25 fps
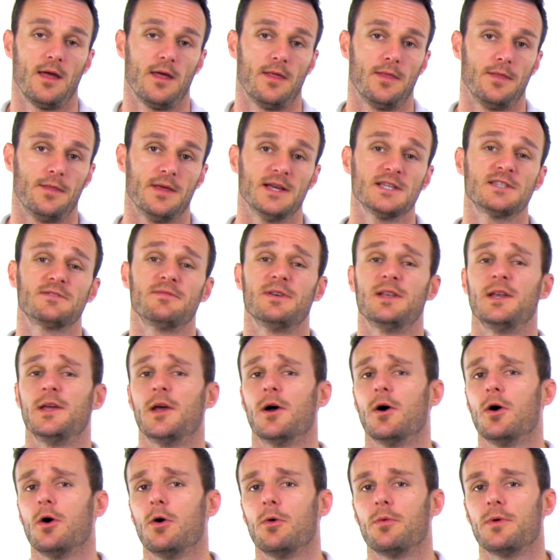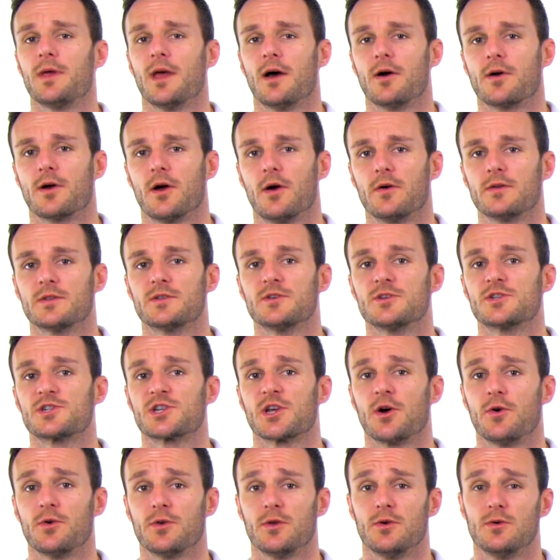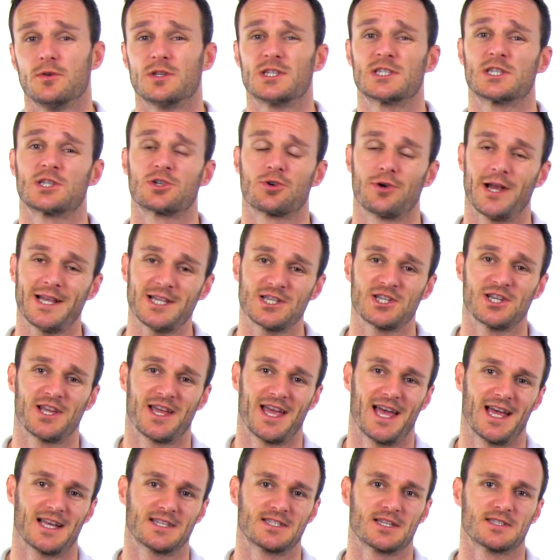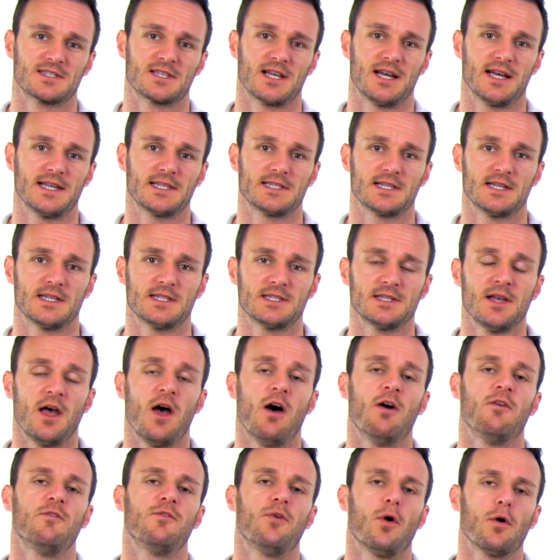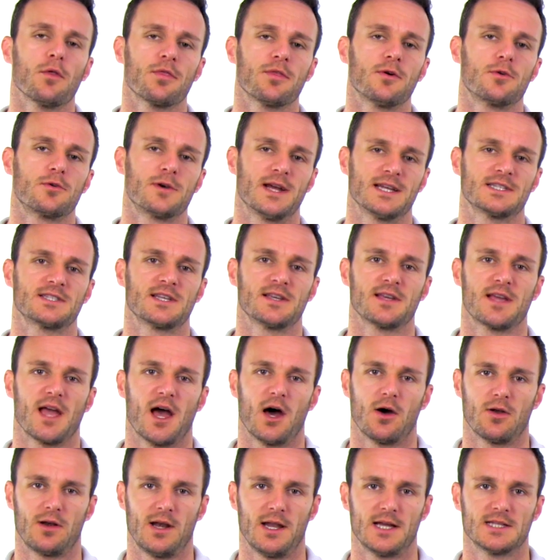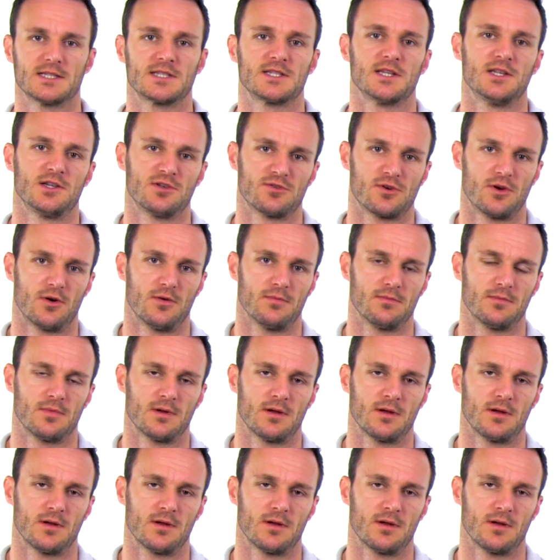In this video, we are going to show you stretching exercises for thoracic outlet syndrome.